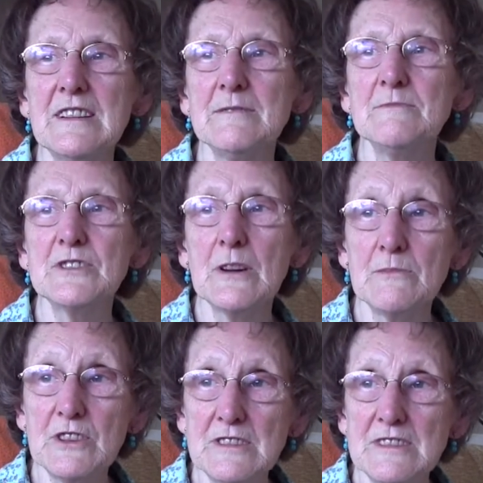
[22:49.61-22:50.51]
Um,
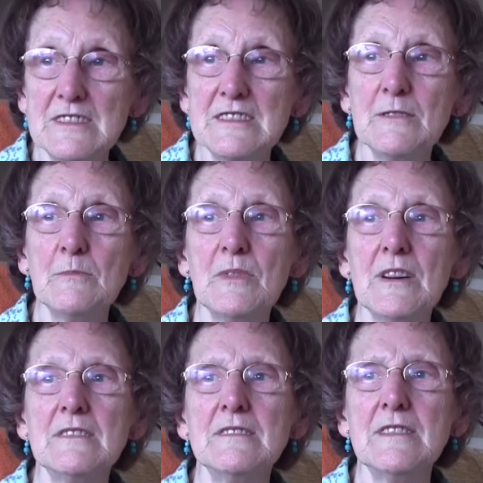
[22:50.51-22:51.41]
some did need it,
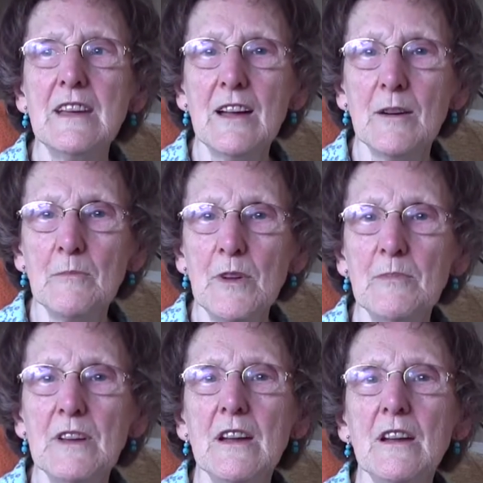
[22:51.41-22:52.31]
but yeah,
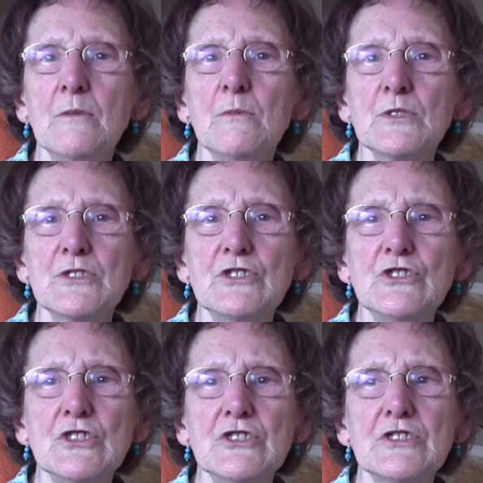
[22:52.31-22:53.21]
maybe it
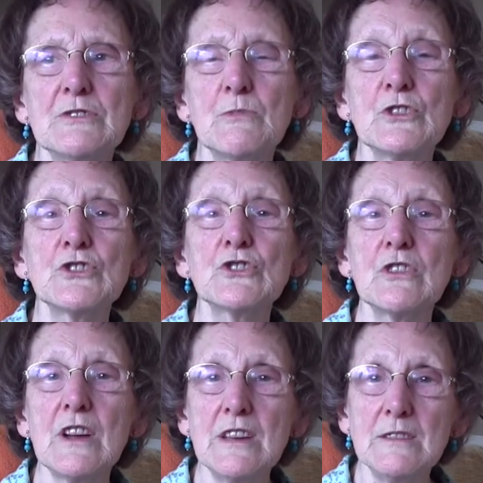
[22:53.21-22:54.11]
wasn't just
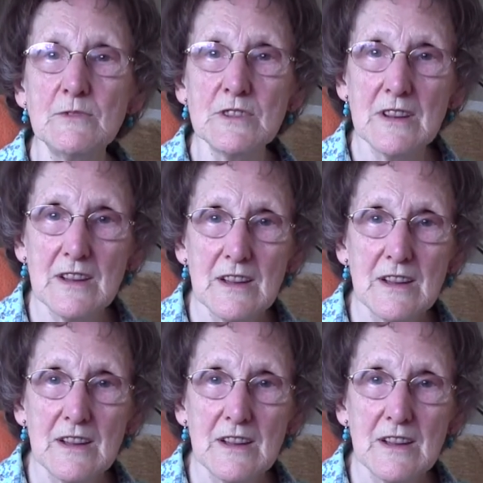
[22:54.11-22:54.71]
prescribed